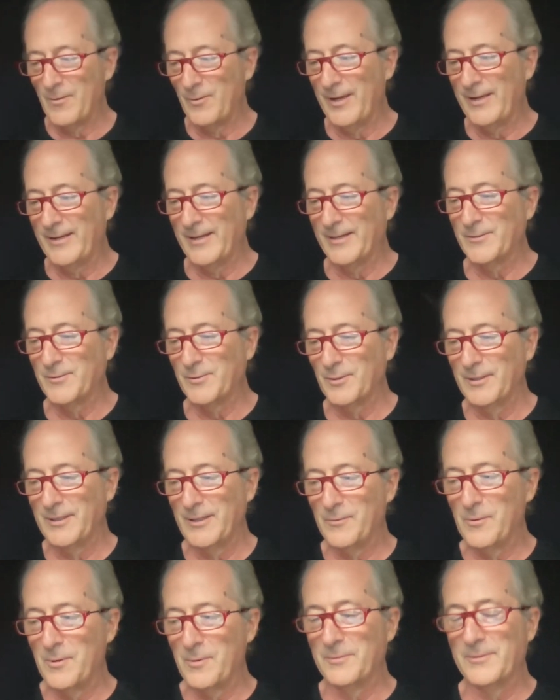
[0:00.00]
right. I totally
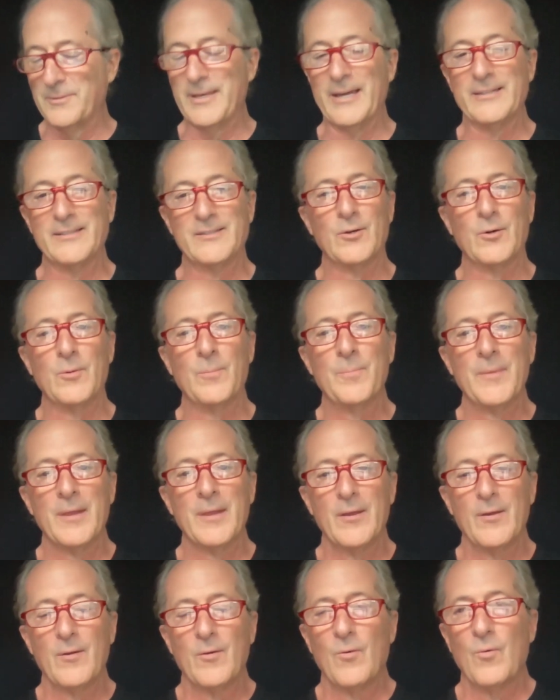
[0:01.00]
agree with that. So
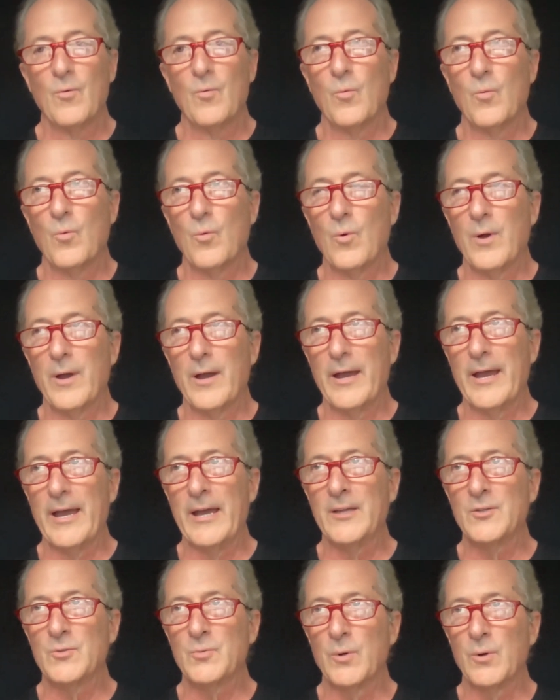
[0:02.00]

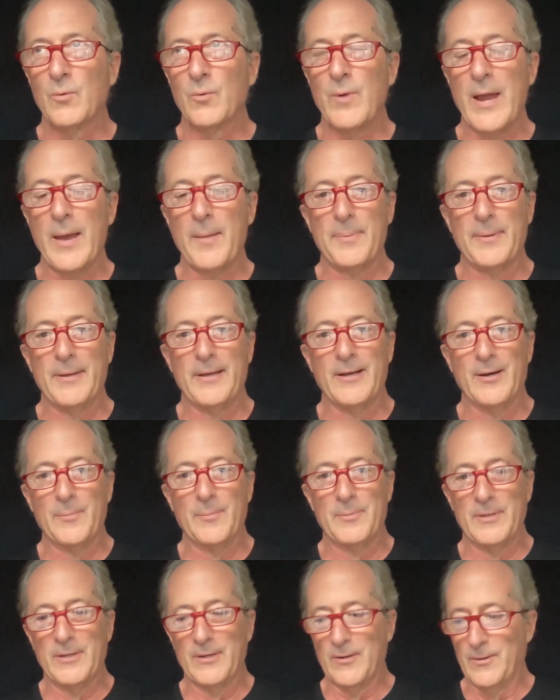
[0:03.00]
as we're wrapping up
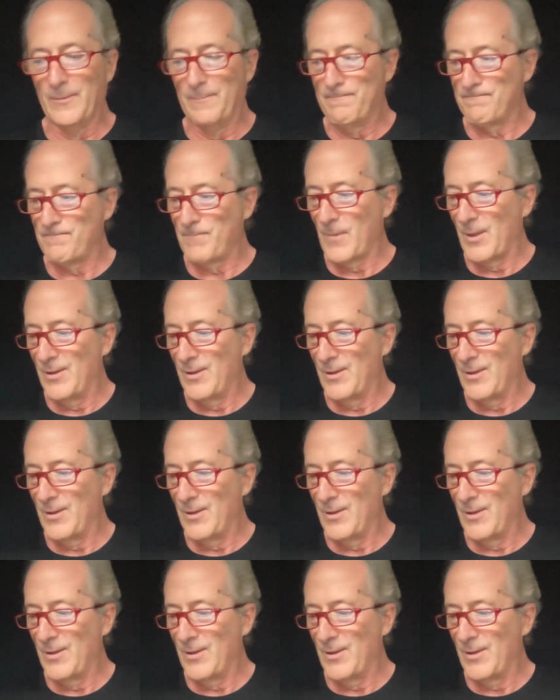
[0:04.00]
here,